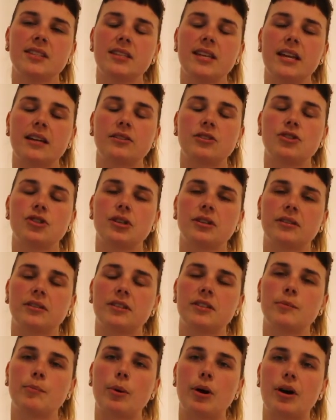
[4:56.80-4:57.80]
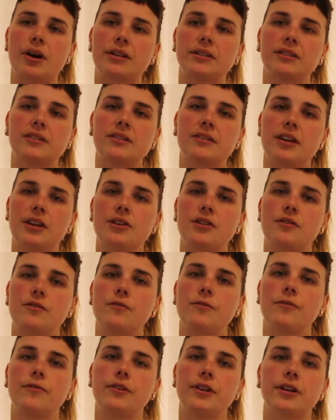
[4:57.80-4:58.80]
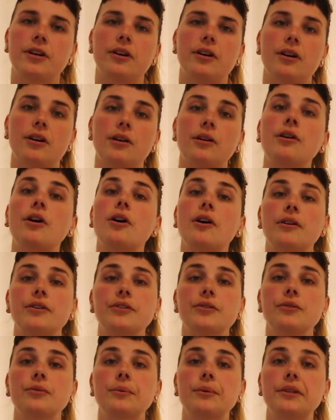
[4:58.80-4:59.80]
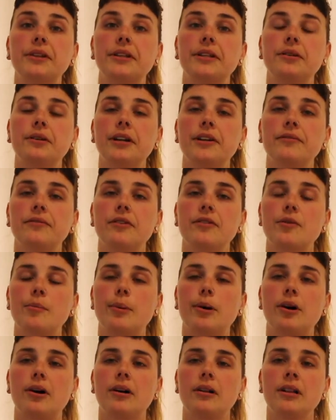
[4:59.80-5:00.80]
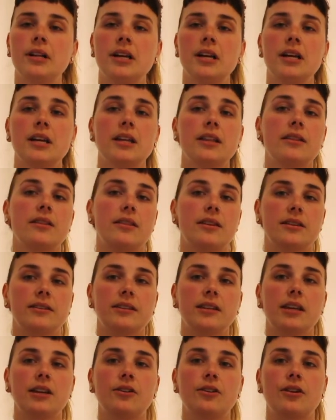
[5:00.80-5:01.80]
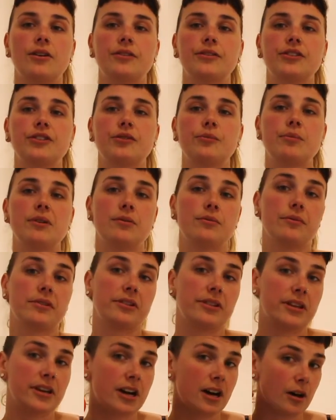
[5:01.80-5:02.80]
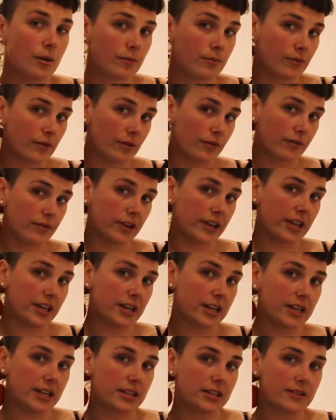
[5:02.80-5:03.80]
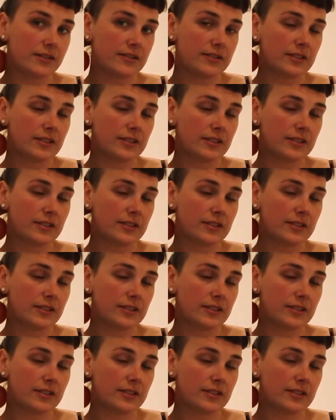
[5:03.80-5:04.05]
tension spots that you feel are also really great for the ball. This can also be really helpful for getting into the